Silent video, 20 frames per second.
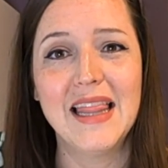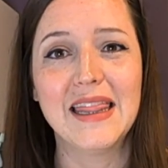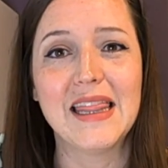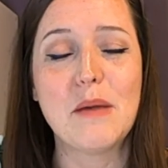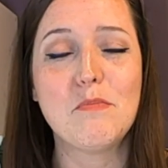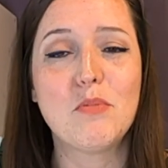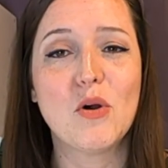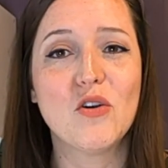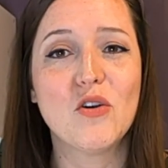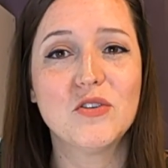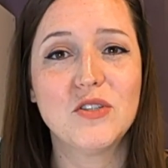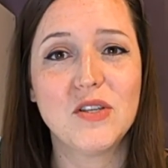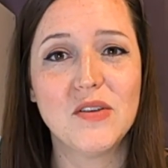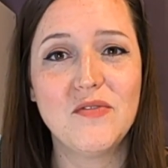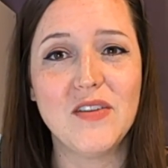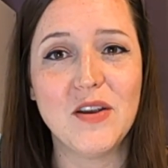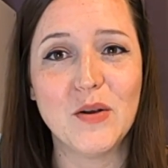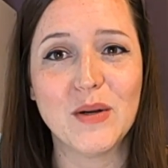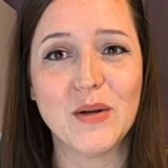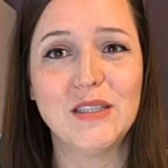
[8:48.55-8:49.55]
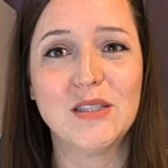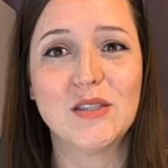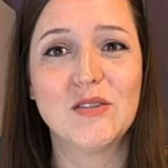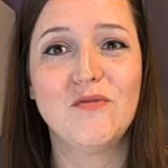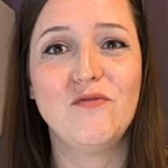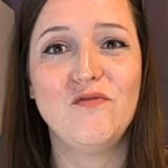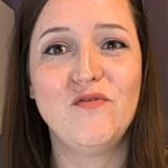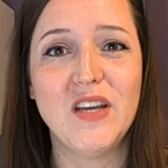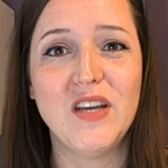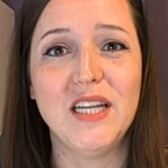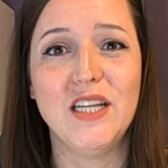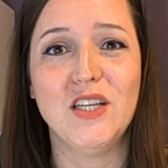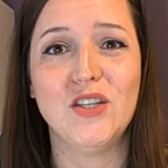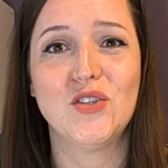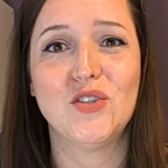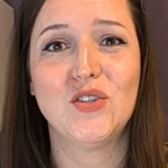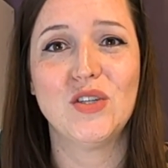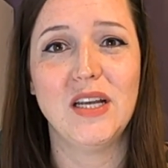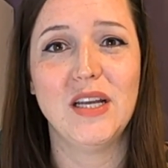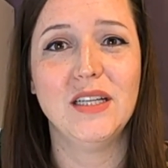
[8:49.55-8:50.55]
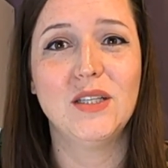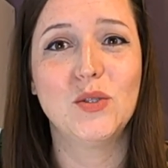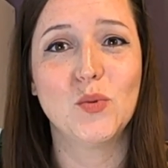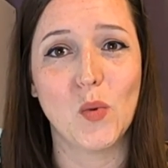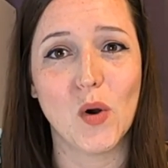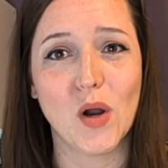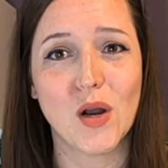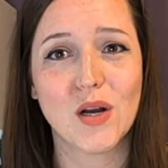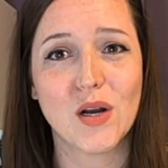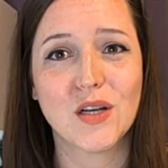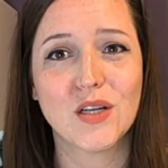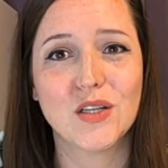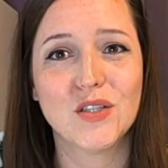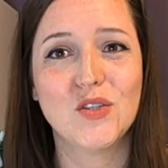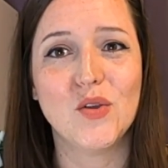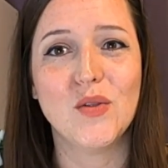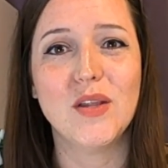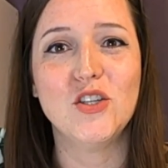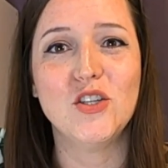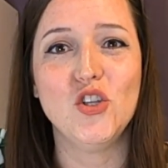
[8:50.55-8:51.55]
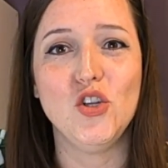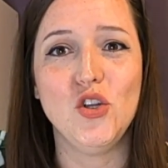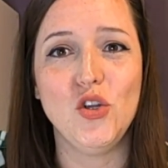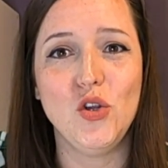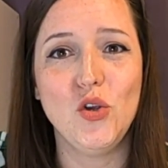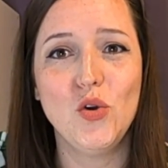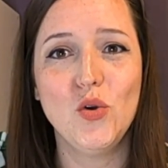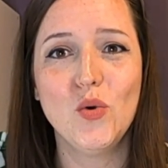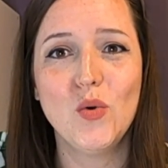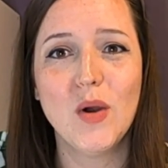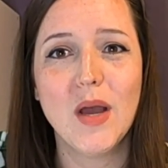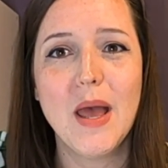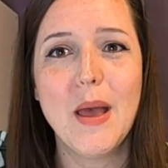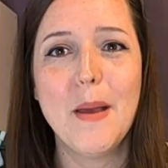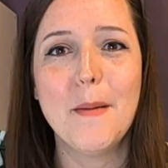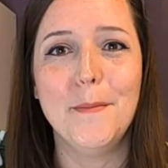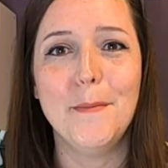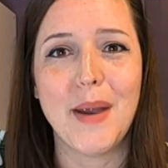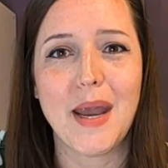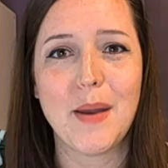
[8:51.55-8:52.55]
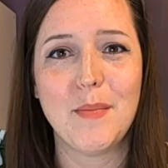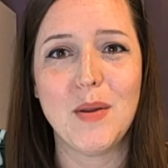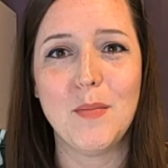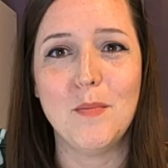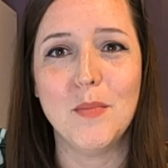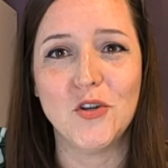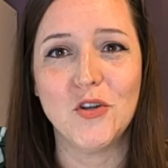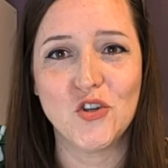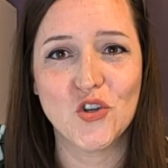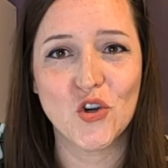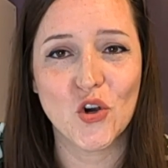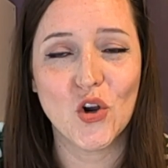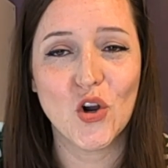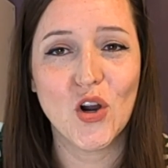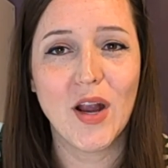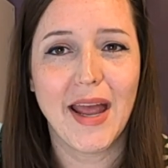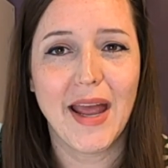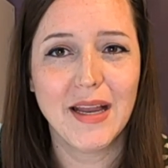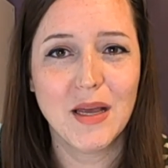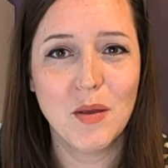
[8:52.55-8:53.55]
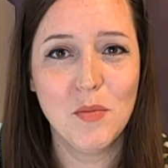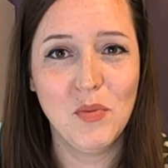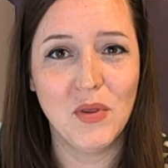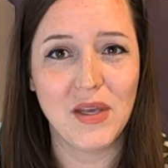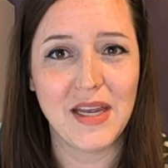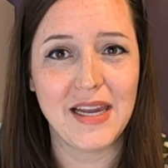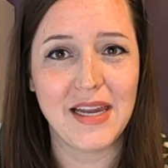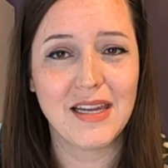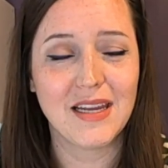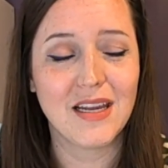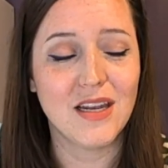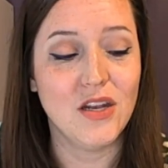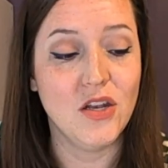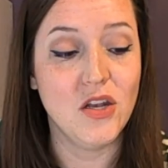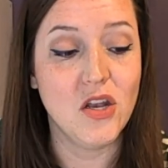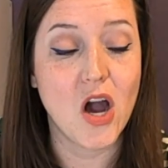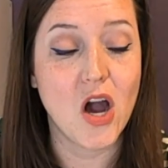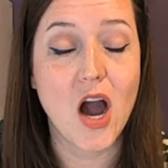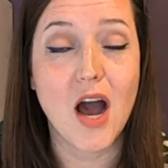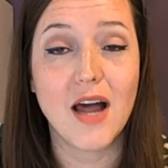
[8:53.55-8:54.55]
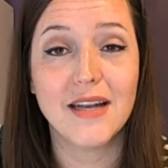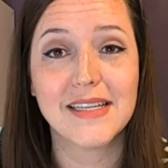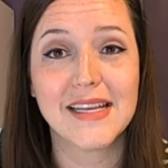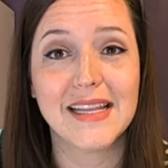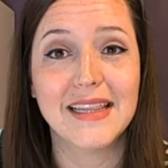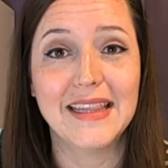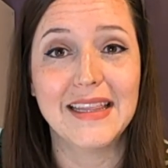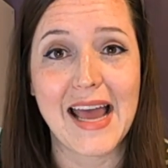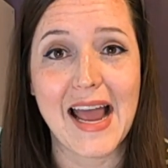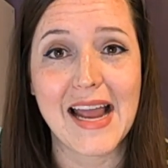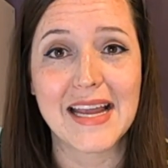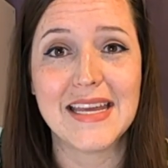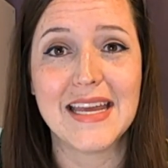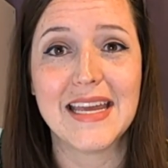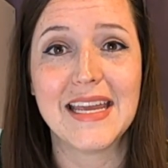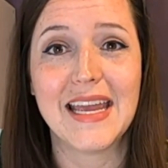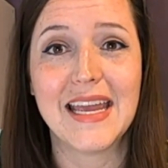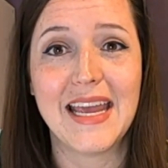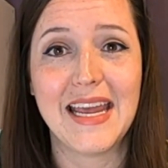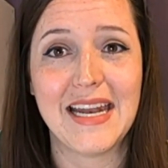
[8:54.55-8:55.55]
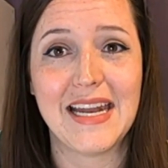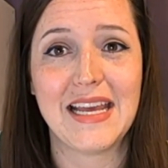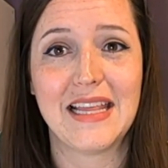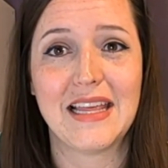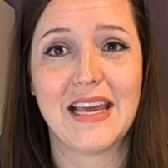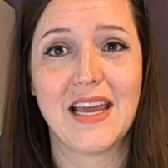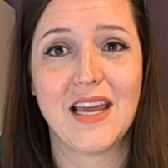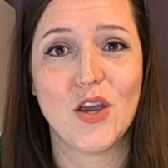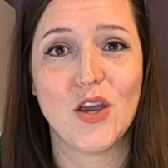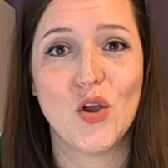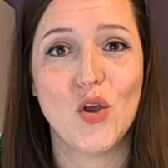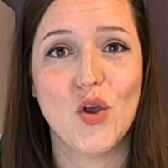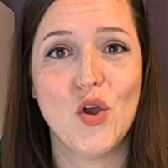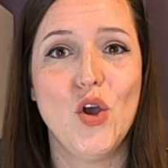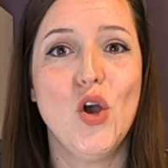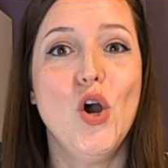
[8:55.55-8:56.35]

Let perseverance finish its work so that you may be mature and complete, not lacking anything.